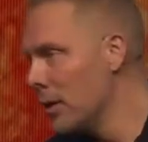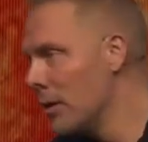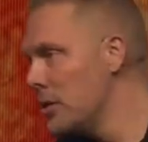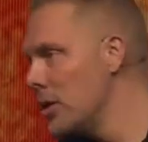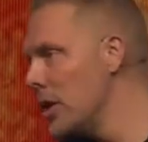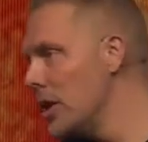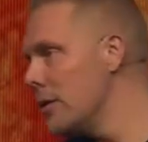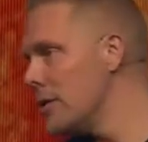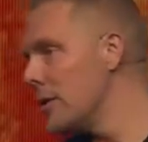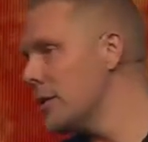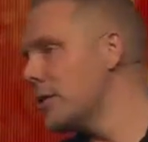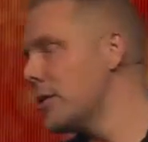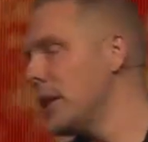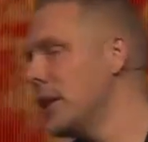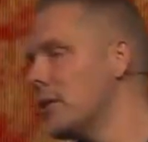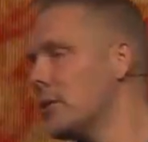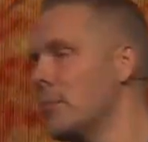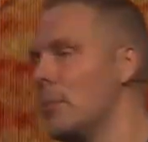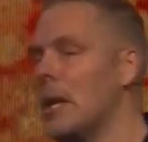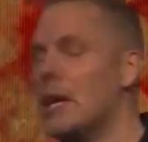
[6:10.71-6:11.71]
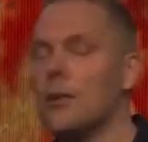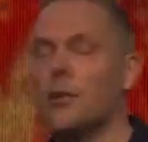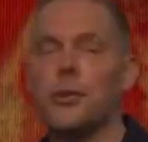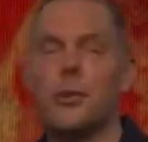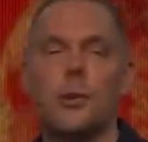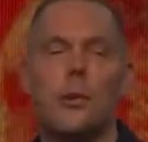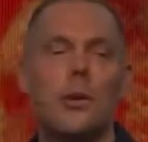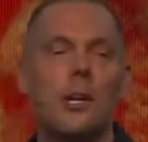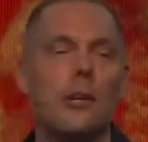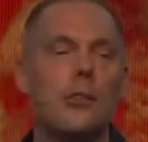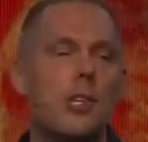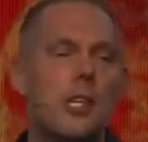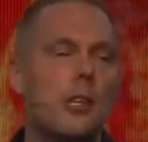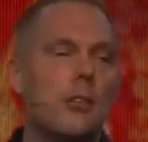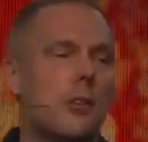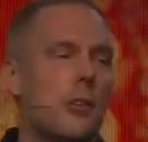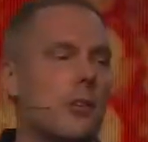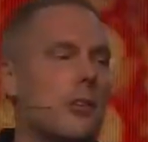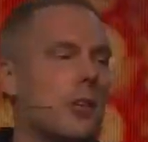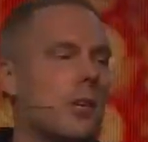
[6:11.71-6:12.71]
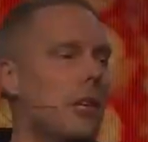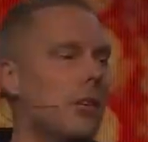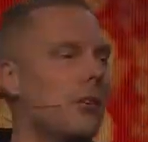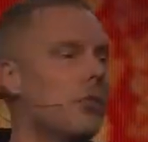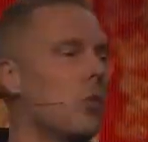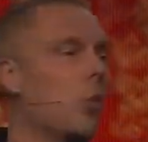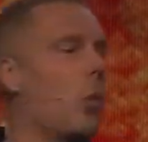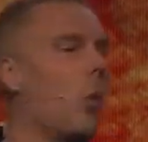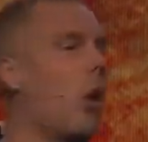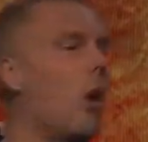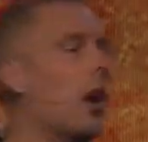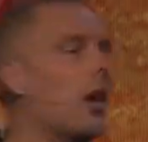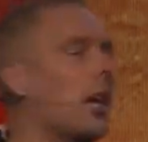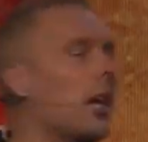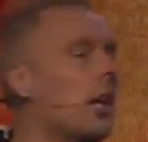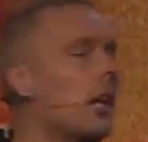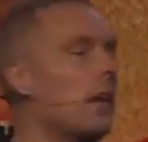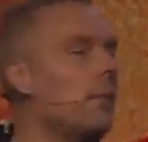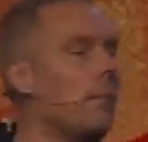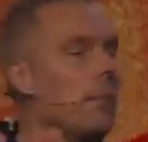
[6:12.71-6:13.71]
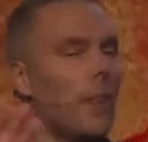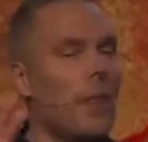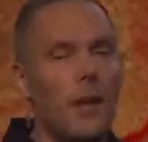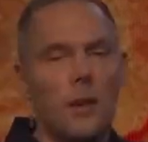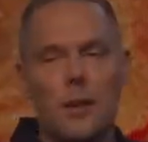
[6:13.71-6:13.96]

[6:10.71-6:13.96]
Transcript: Jesus is ministering. Jesus is walking